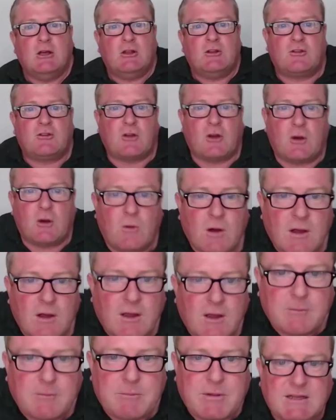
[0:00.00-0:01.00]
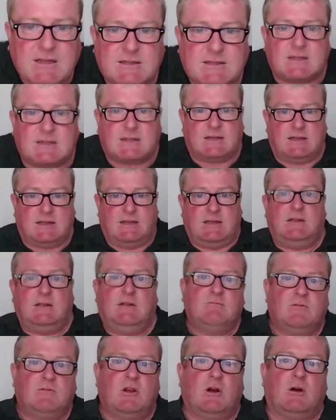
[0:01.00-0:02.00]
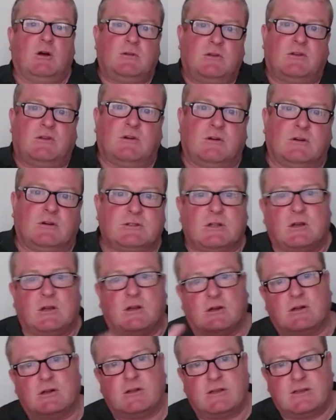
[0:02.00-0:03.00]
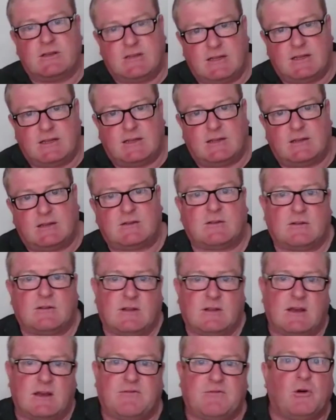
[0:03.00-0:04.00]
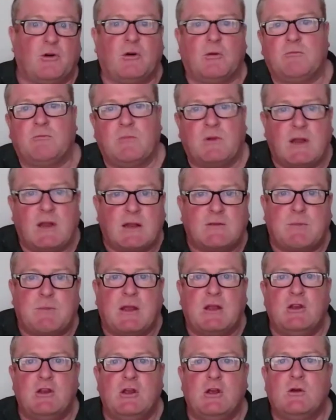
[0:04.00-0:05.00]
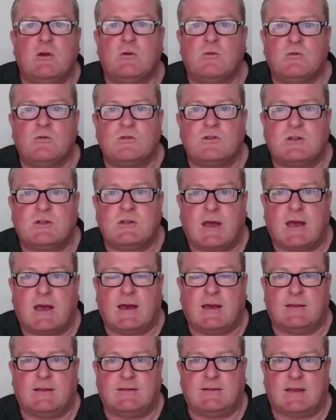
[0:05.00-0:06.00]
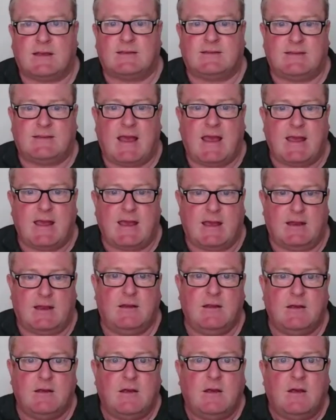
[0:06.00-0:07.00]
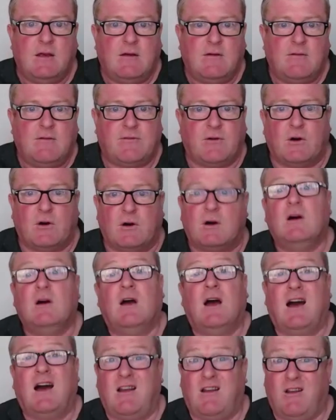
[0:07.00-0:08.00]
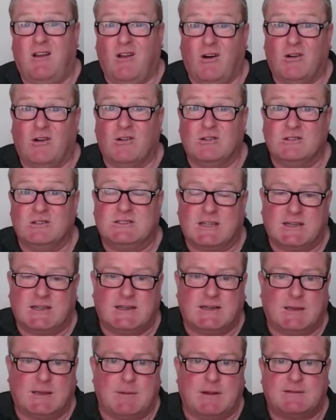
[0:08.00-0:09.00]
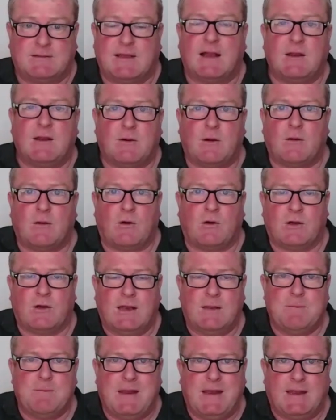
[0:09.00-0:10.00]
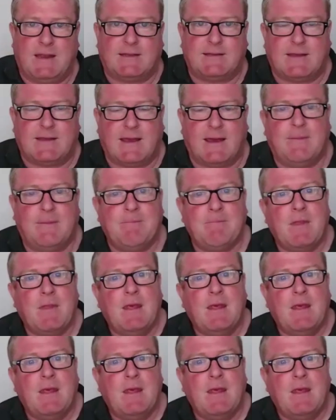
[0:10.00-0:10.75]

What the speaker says: So basically, the older the horse, the longer the teeth. So therefore, it's been used as a saying for a long time. I'll tell you how long in a minute, yeah?